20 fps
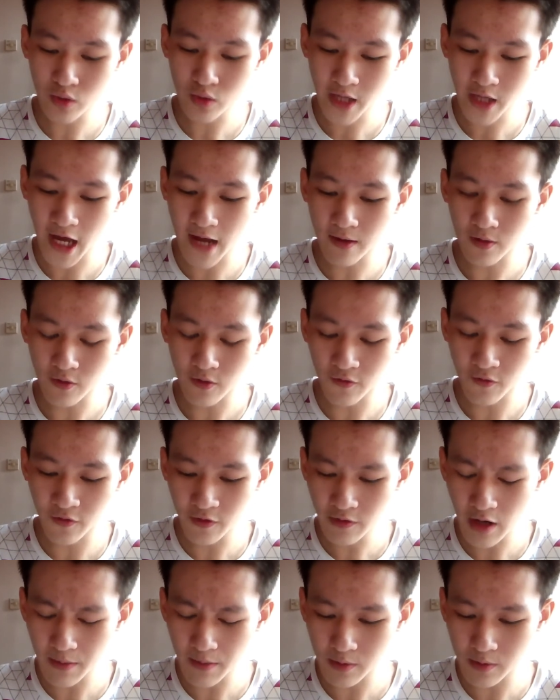types:
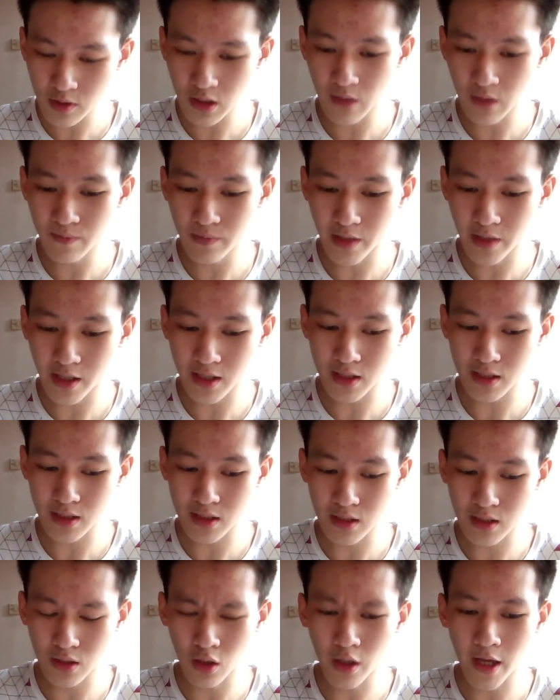free ribosome that
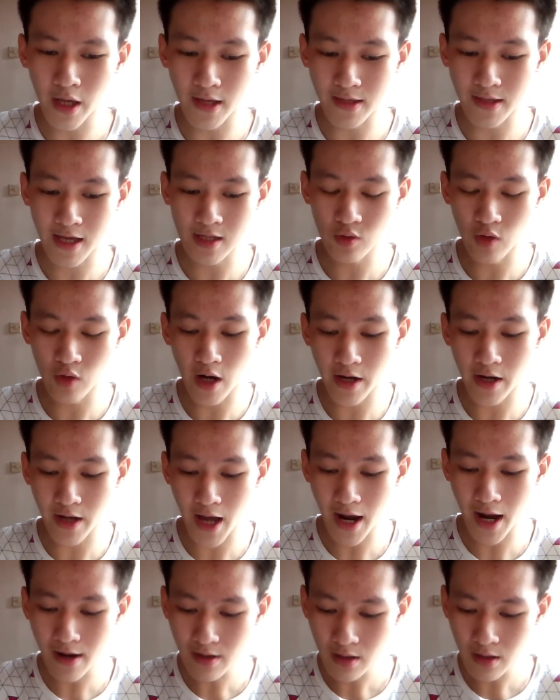is not attached to
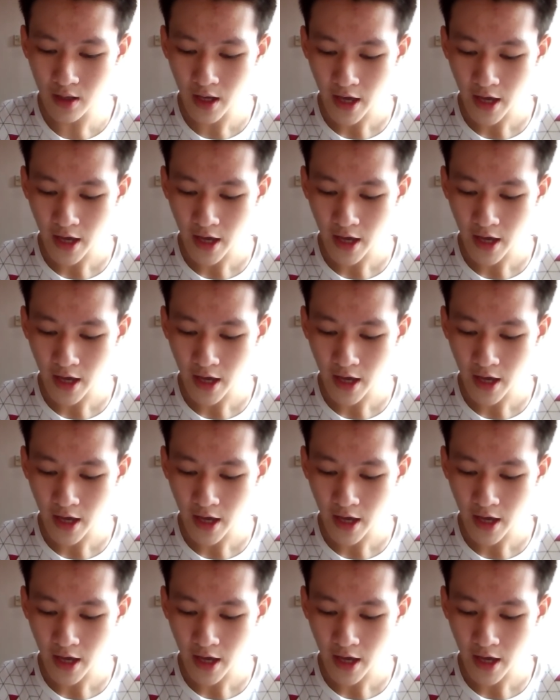RAR